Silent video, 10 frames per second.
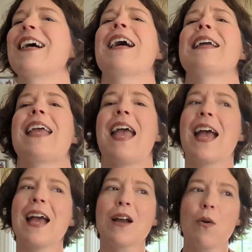I
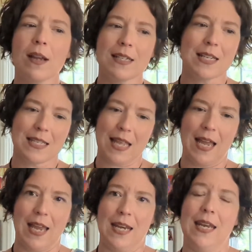can't quite
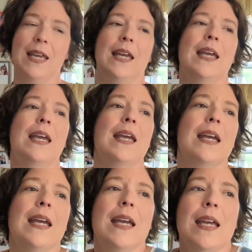decide
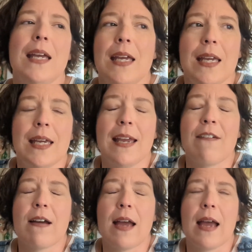if
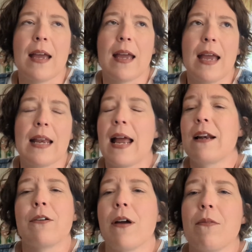I
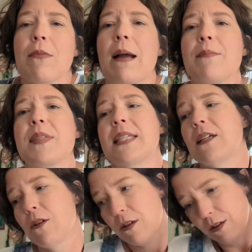don't know. I'm
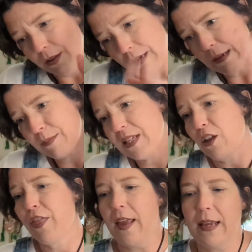still
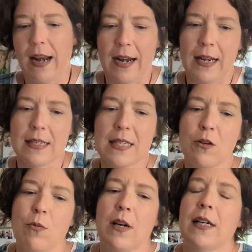thinking on it,
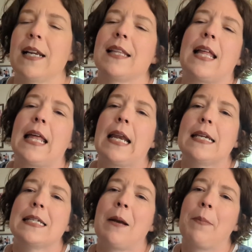still working on that idea.